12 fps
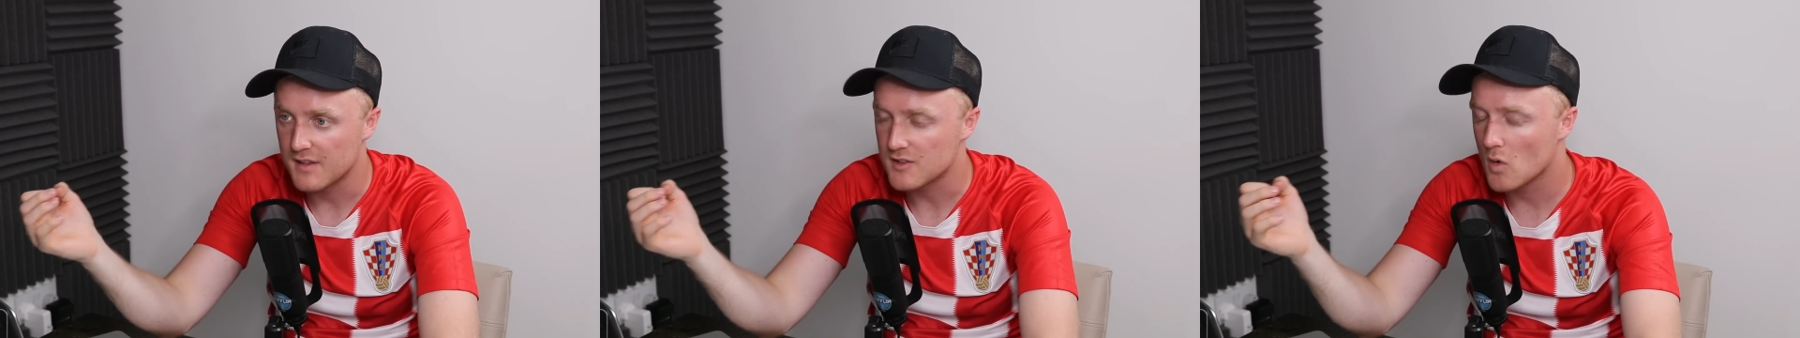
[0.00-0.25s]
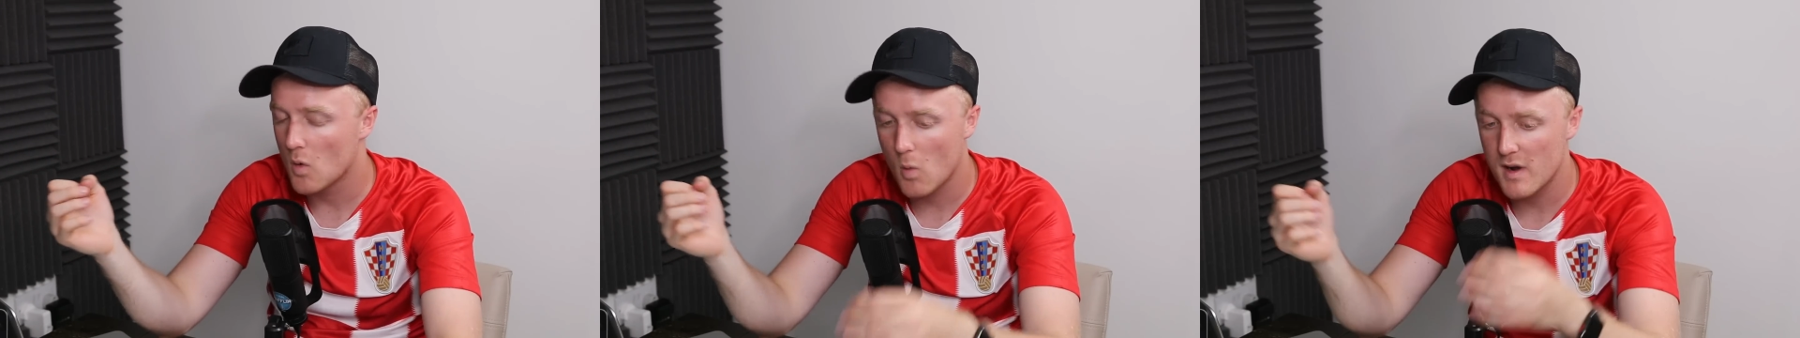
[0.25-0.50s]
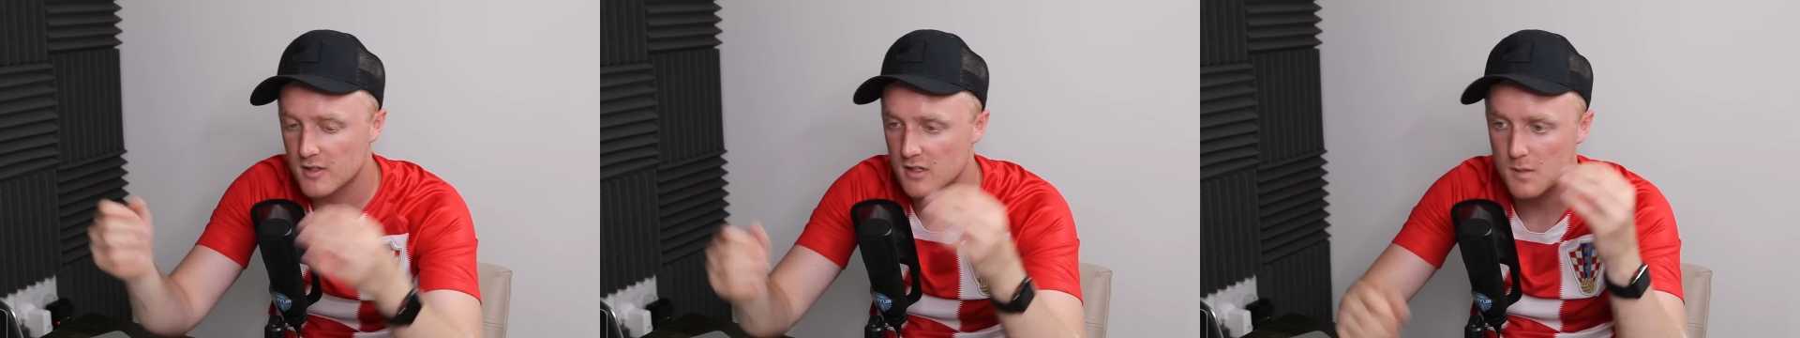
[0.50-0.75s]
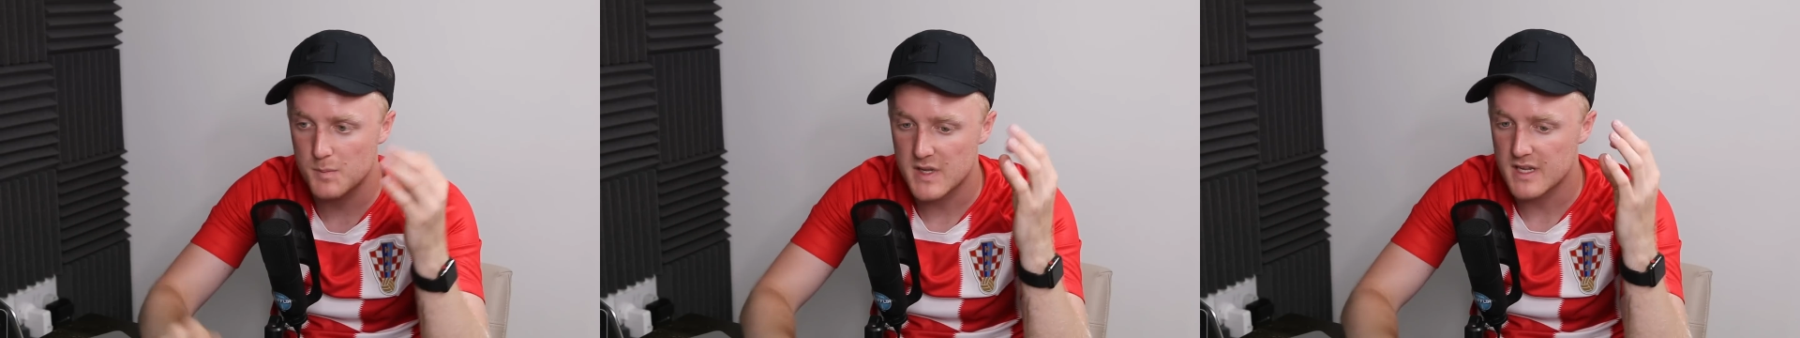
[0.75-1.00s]
There's always going
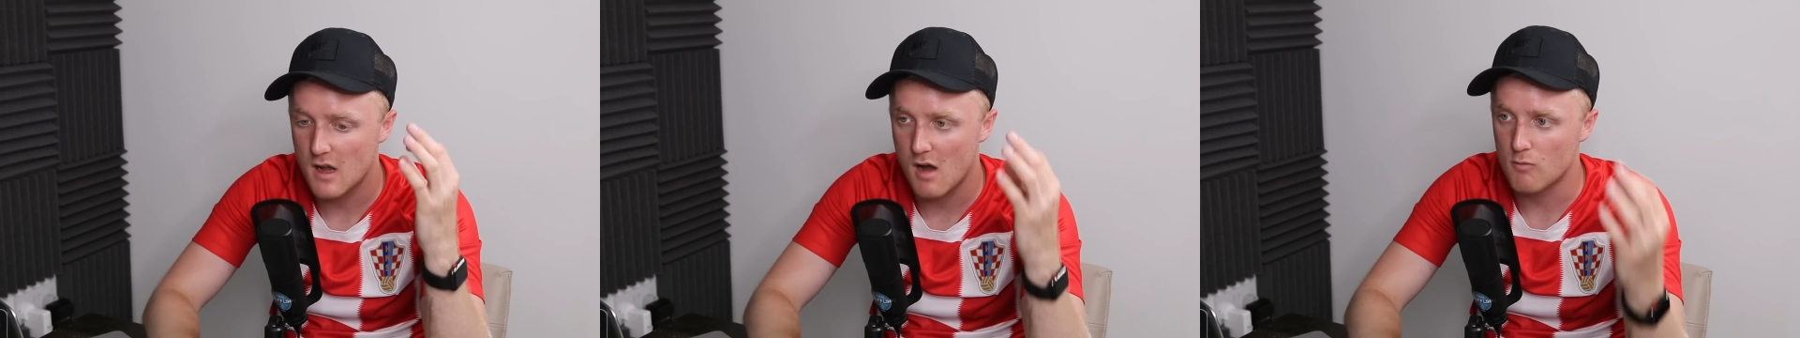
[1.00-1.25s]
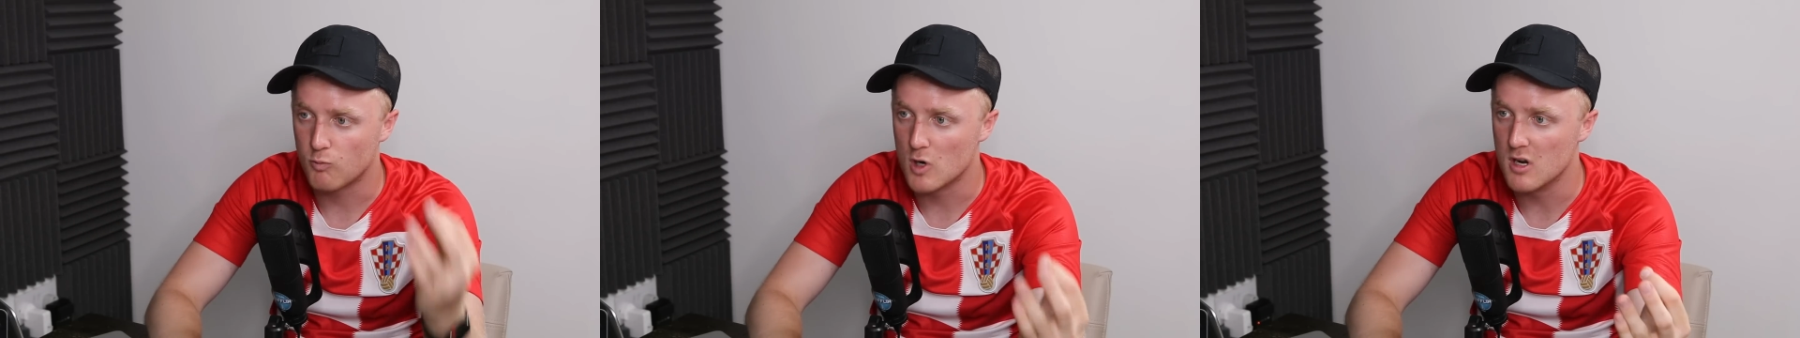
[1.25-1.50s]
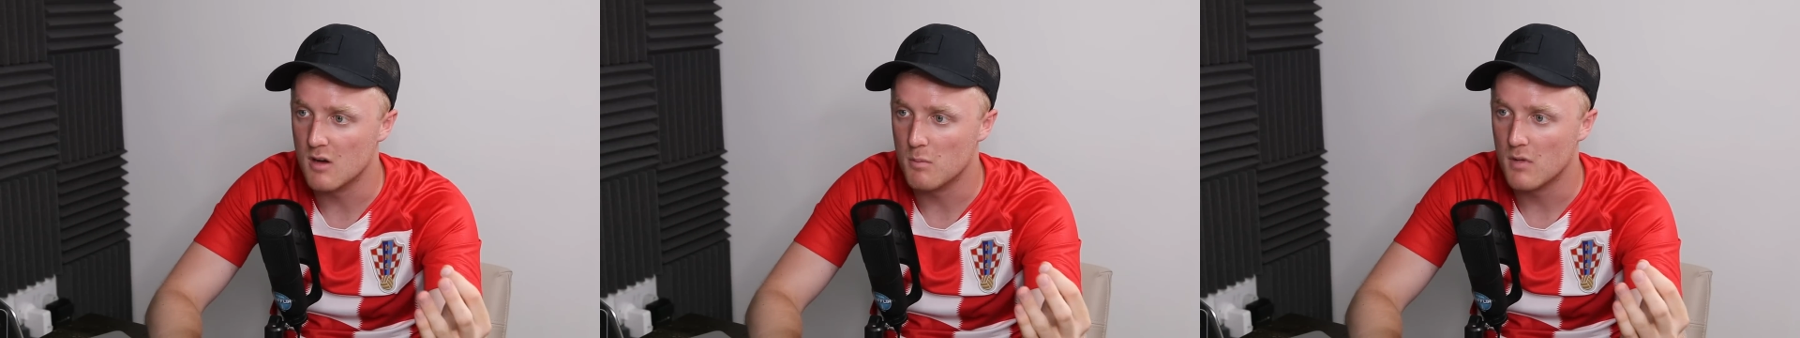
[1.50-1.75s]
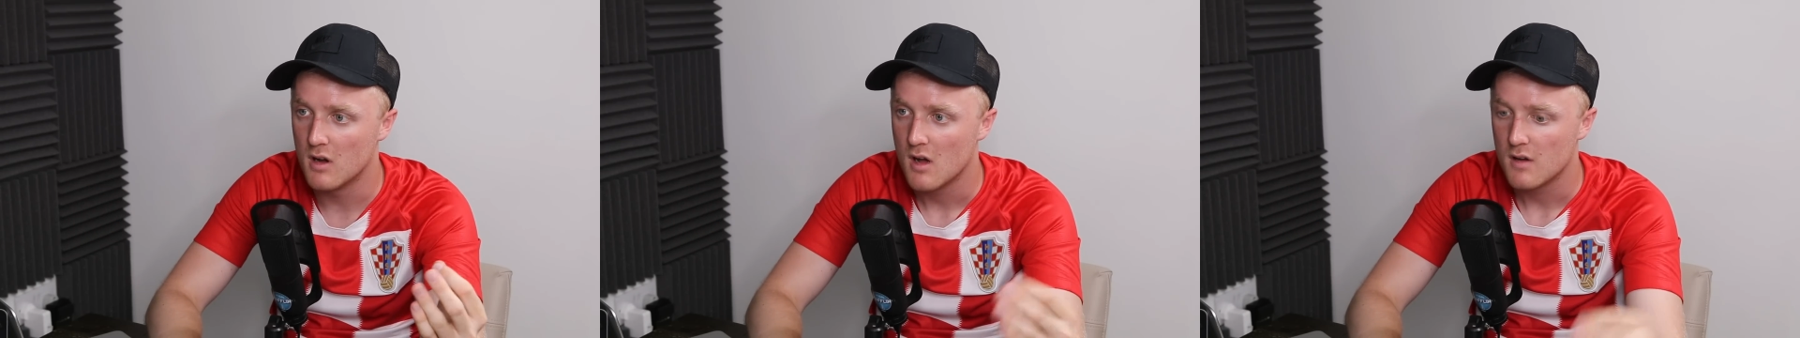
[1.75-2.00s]
to be room